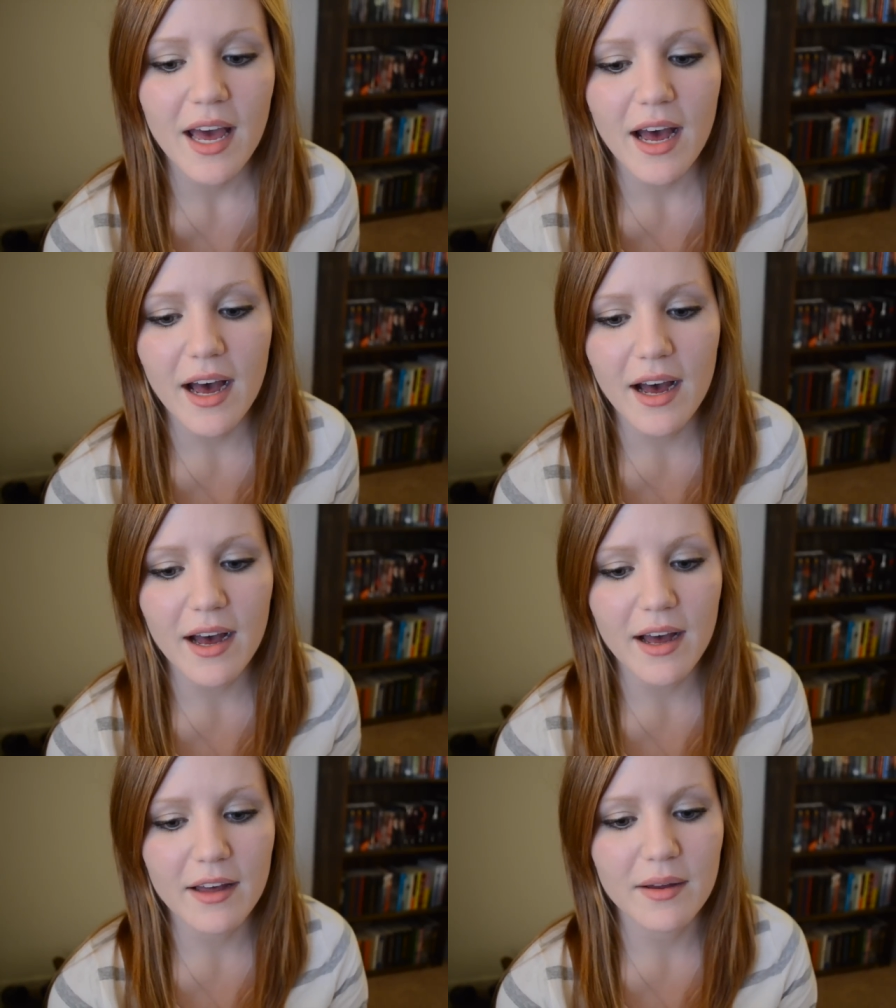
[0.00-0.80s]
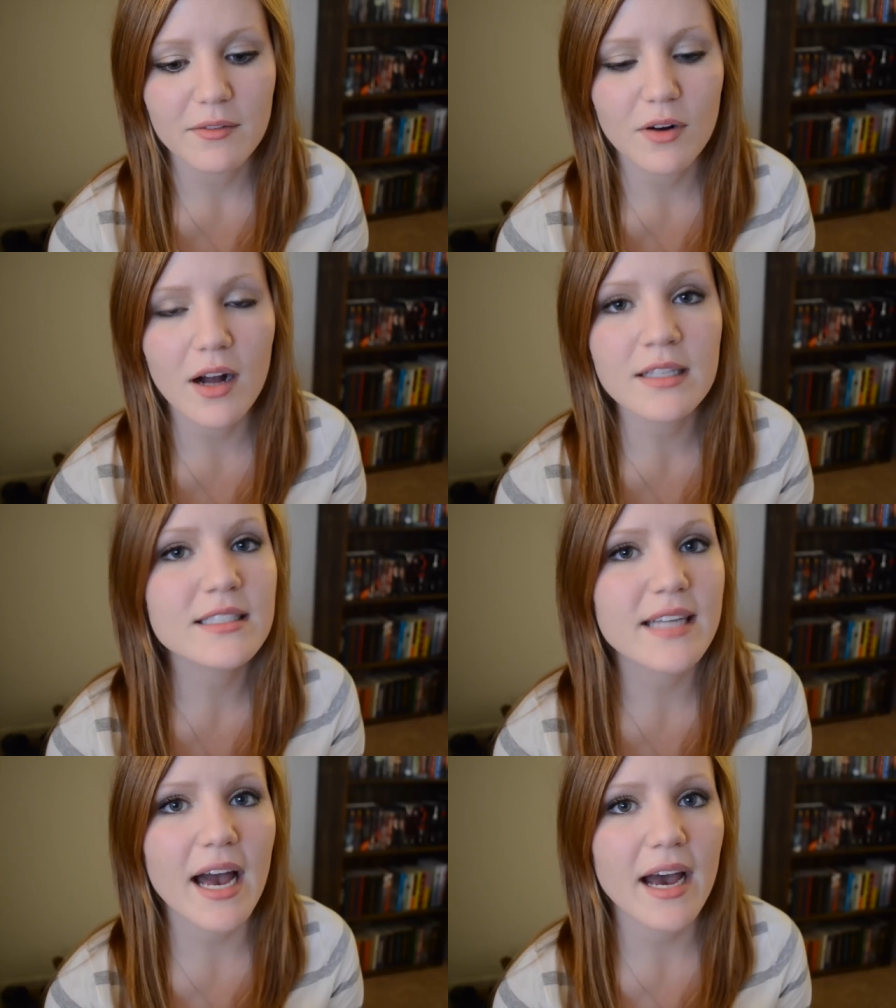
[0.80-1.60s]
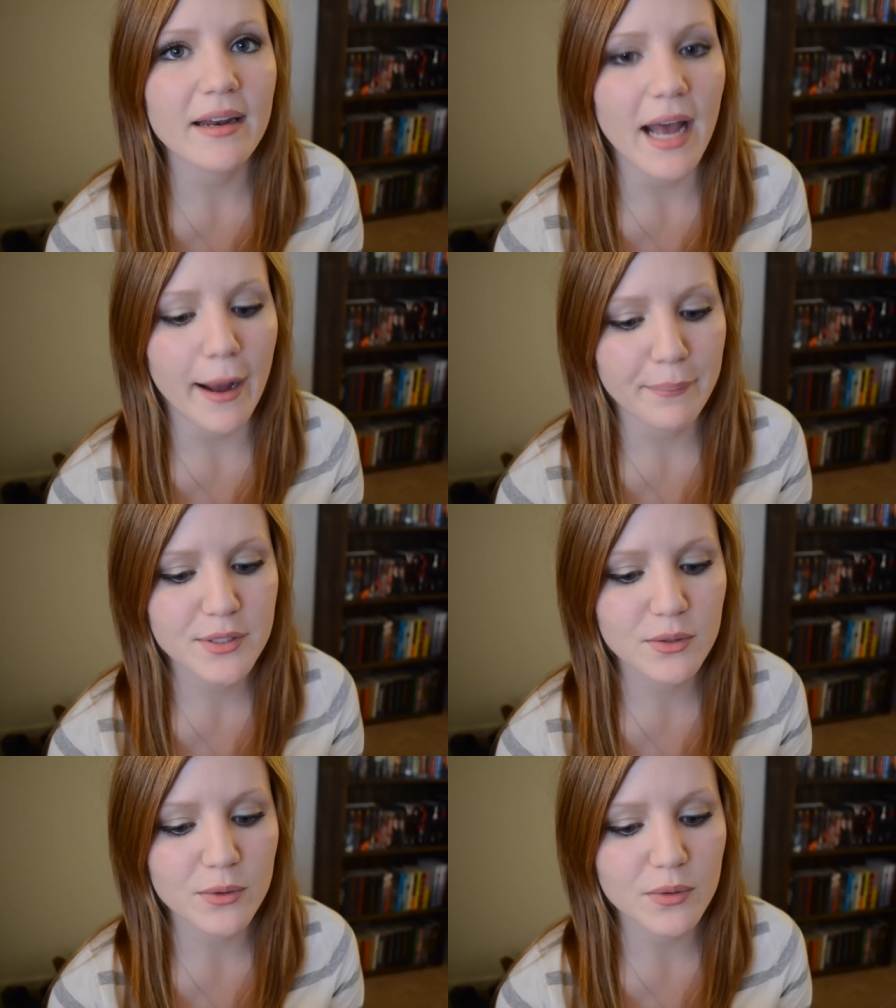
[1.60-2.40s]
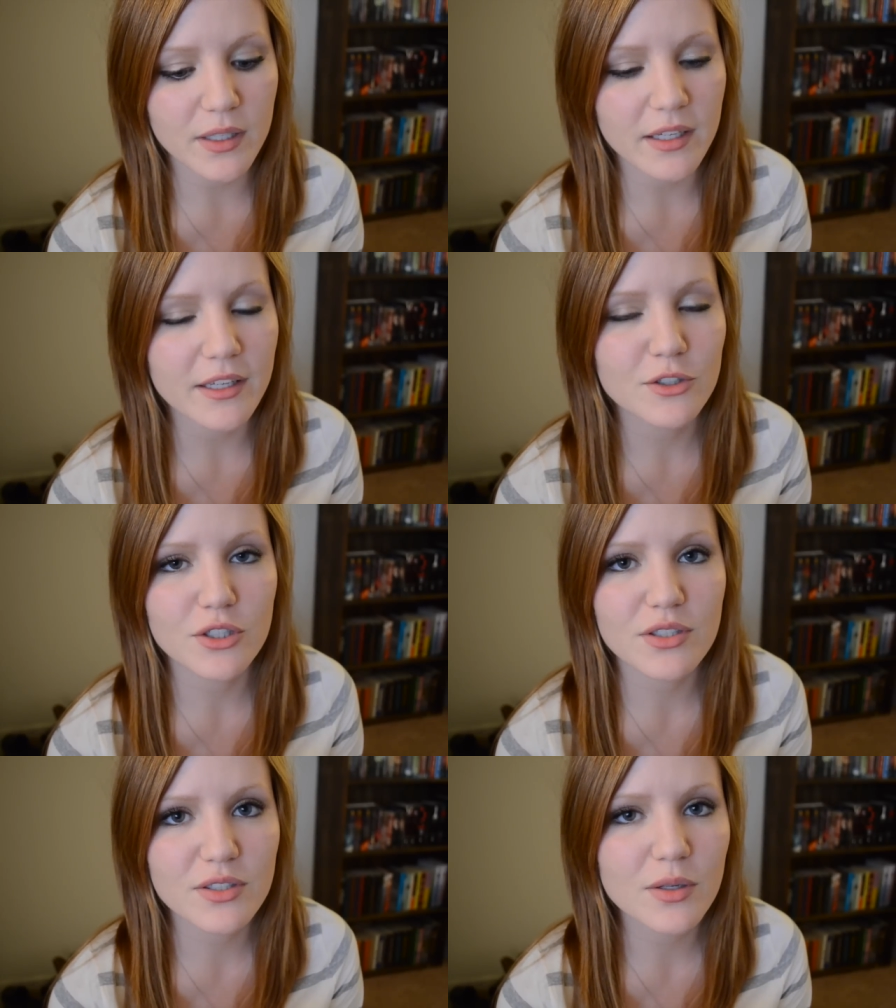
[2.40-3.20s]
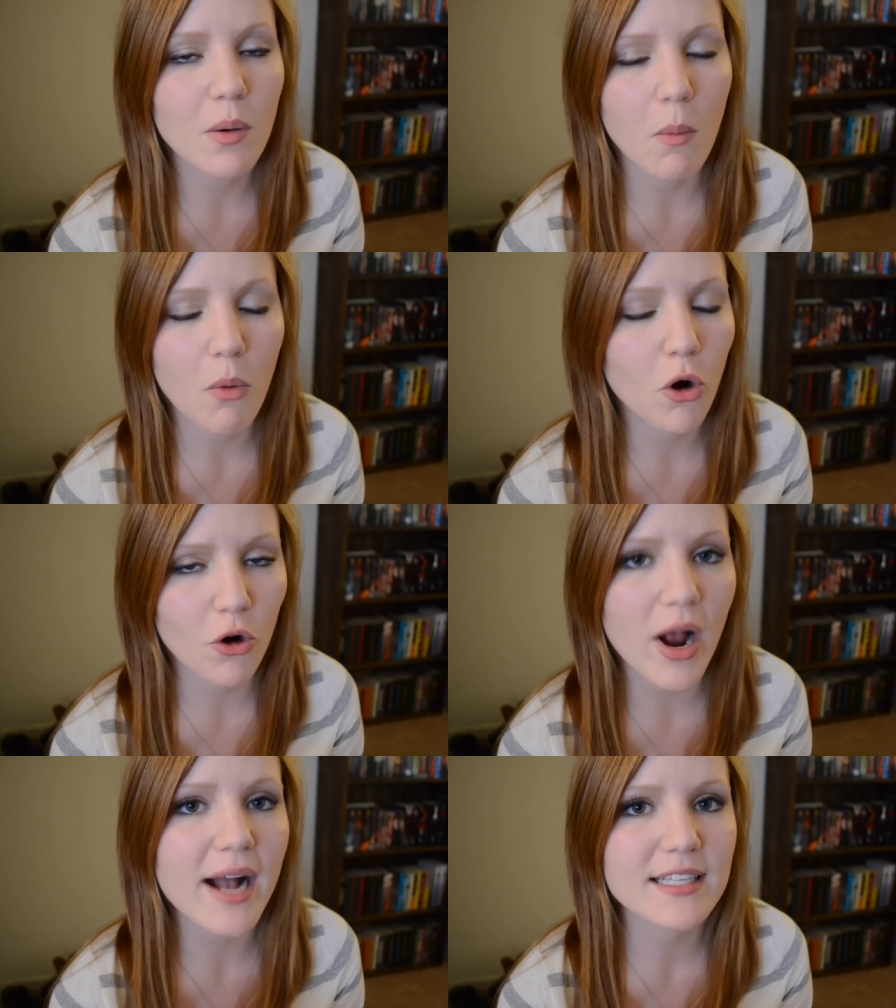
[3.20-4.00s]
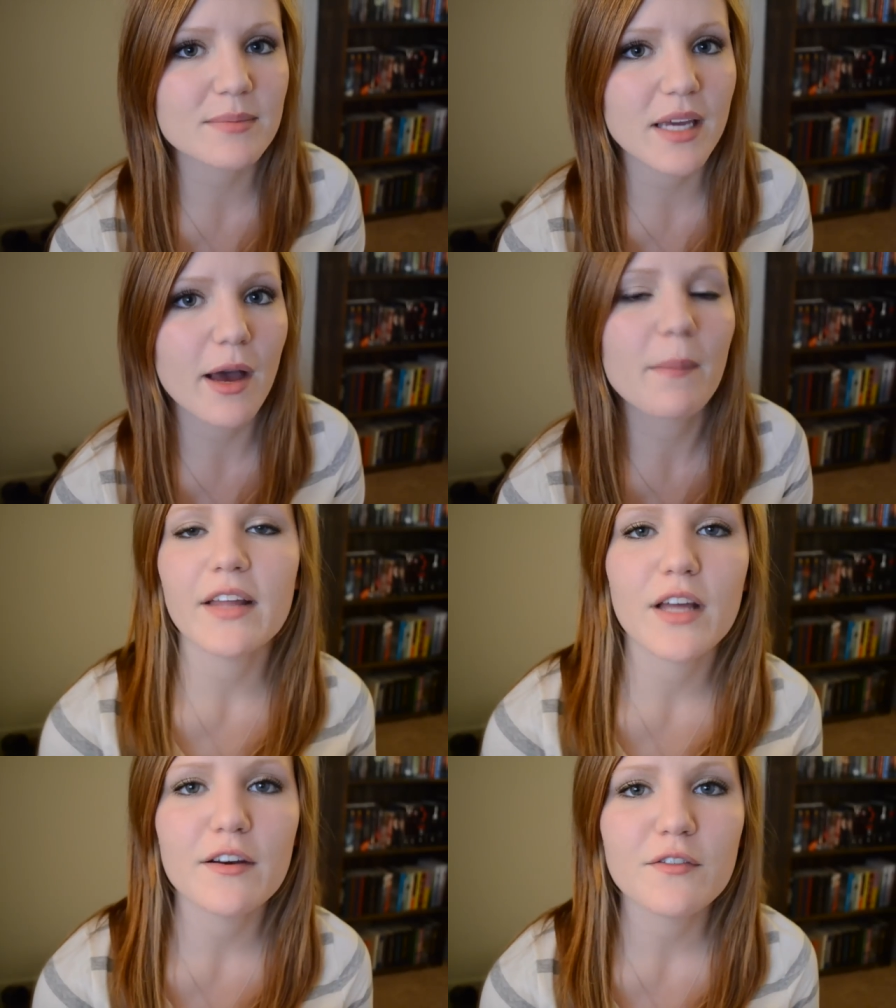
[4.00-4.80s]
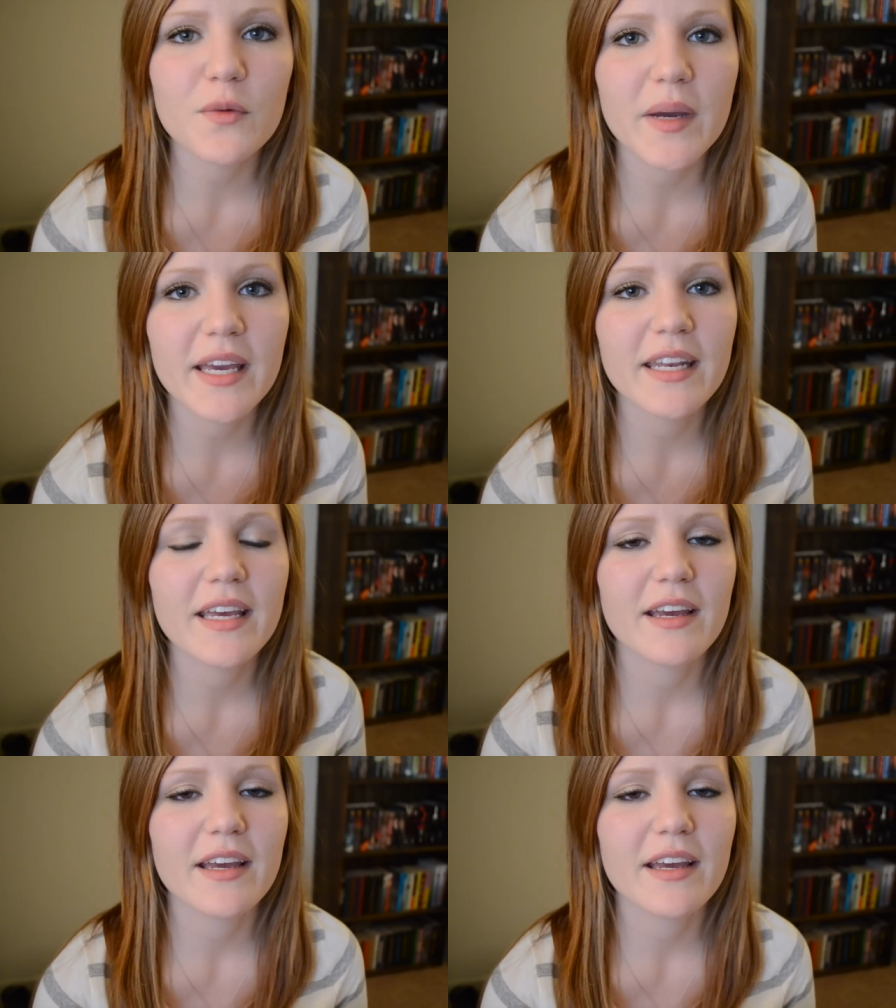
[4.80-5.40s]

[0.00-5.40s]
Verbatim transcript: Ron's dad absolutely just cracks me up. I love when